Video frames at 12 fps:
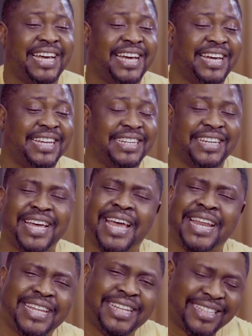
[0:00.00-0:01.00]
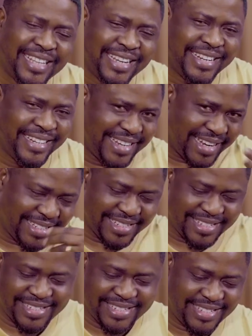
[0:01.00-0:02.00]
and anything
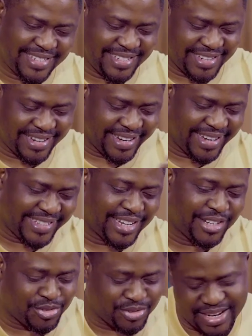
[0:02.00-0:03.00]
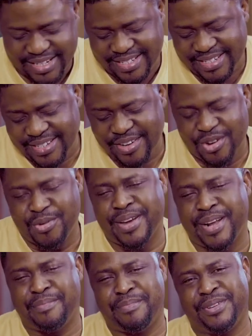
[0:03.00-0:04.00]
that is related to that. God
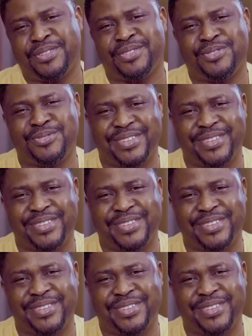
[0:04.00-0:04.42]
will help us